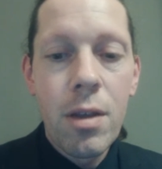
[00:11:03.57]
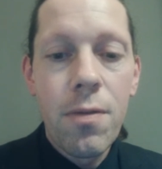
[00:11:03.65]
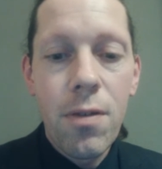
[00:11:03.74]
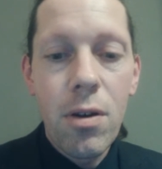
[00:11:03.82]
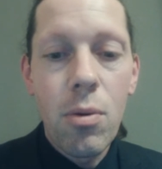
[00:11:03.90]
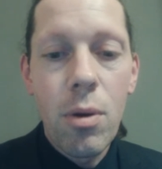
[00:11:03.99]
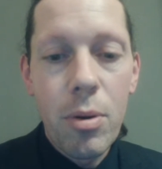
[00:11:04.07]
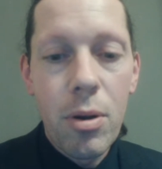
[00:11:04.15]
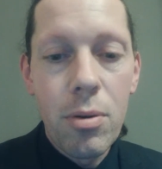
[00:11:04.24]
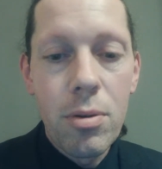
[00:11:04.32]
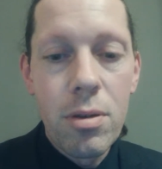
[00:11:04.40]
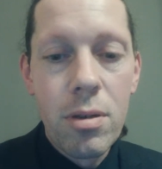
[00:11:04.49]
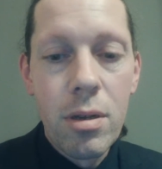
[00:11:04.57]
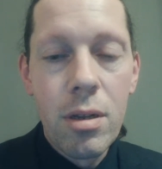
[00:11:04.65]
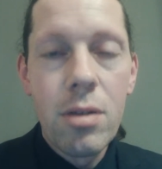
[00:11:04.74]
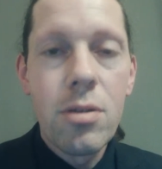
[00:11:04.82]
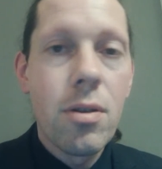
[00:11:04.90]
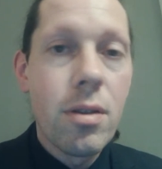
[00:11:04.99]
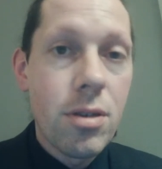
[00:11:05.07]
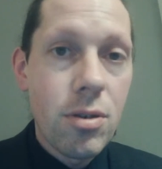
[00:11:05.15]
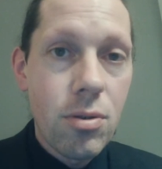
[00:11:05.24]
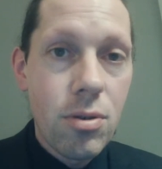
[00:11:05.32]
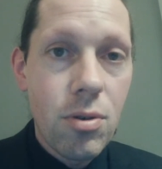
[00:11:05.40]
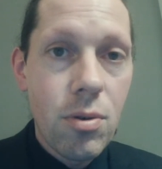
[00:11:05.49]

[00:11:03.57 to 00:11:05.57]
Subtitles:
follow-up note. So this is also